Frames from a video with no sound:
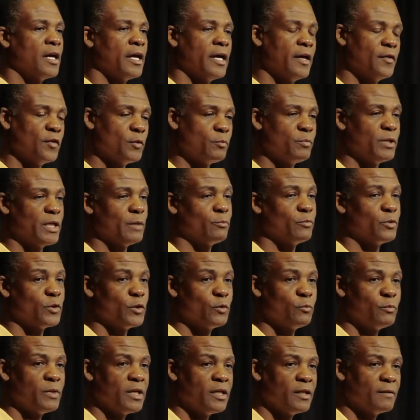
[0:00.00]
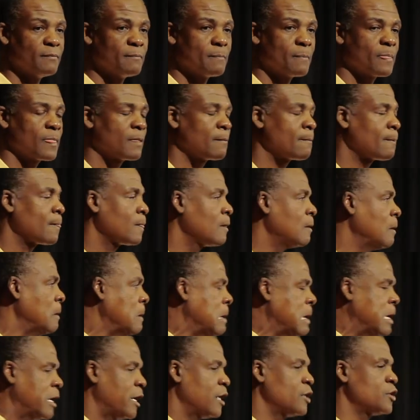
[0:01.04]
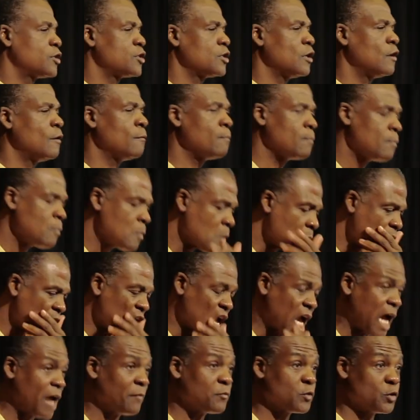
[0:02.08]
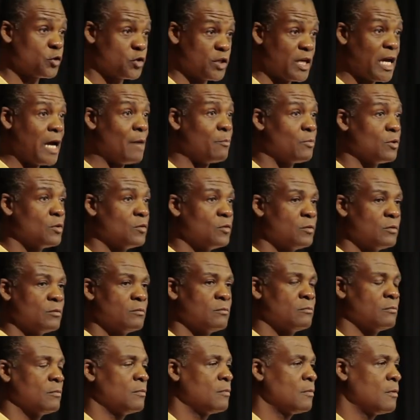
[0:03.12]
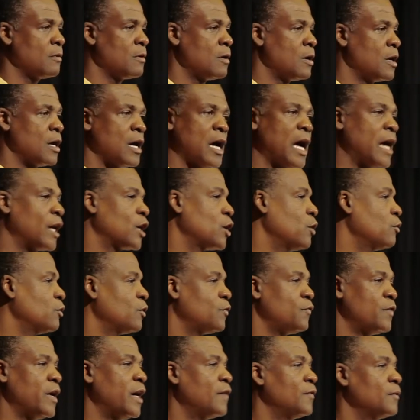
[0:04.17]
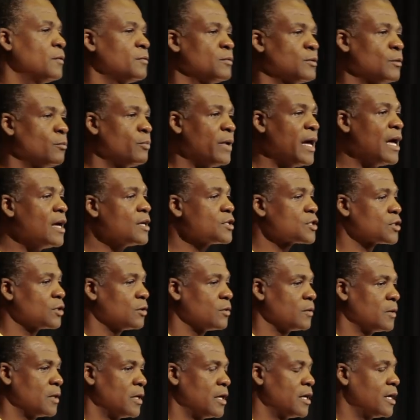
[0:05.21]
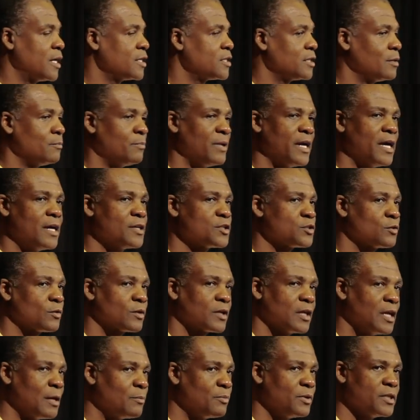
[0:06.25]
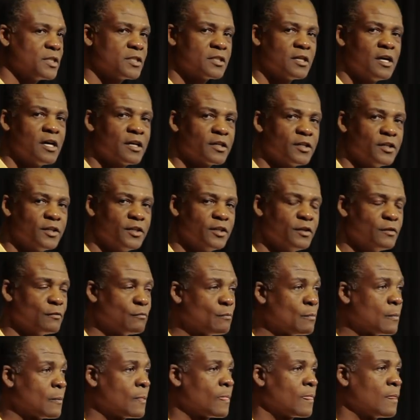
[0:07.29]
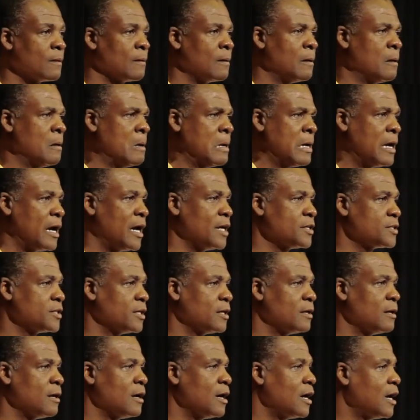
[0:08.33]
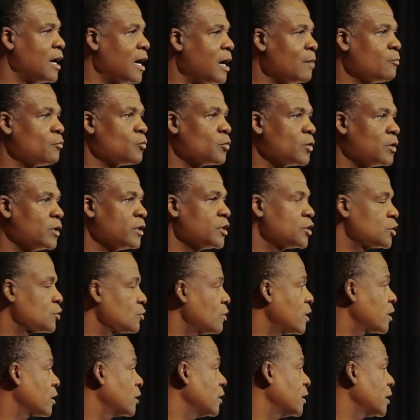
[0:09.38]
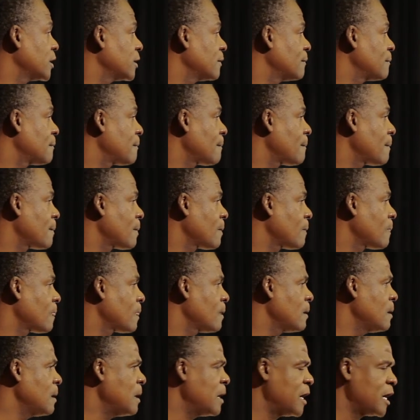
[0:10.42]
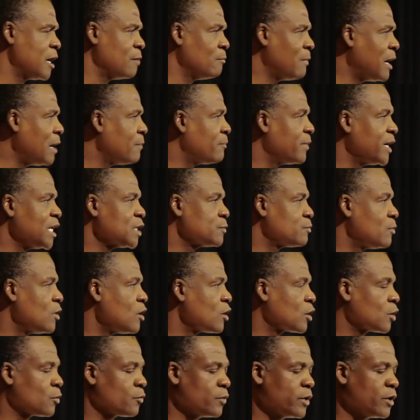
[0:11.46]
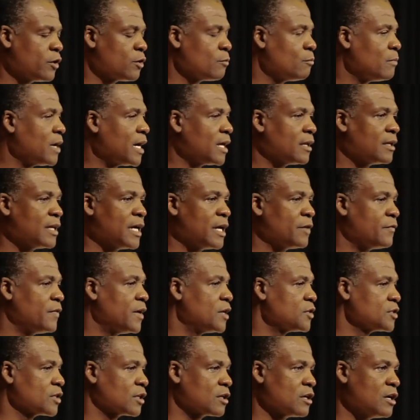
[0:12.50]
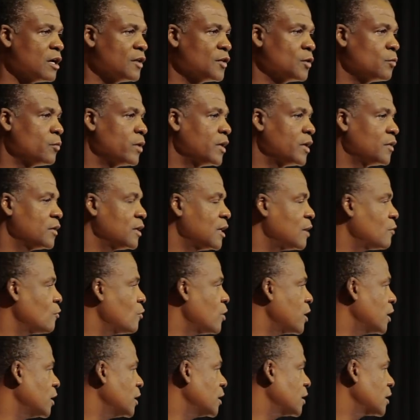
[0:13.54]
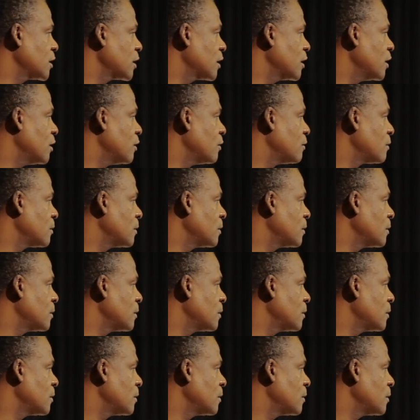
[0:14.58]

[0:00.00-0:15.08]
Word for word: and the people you meet. And so after chapel, I go to find the pastor. And I said, Pastor, can I please talk to you? I said, I'm really struggling. And my baseball career and my life hasn't gone the way that I wanted it to go.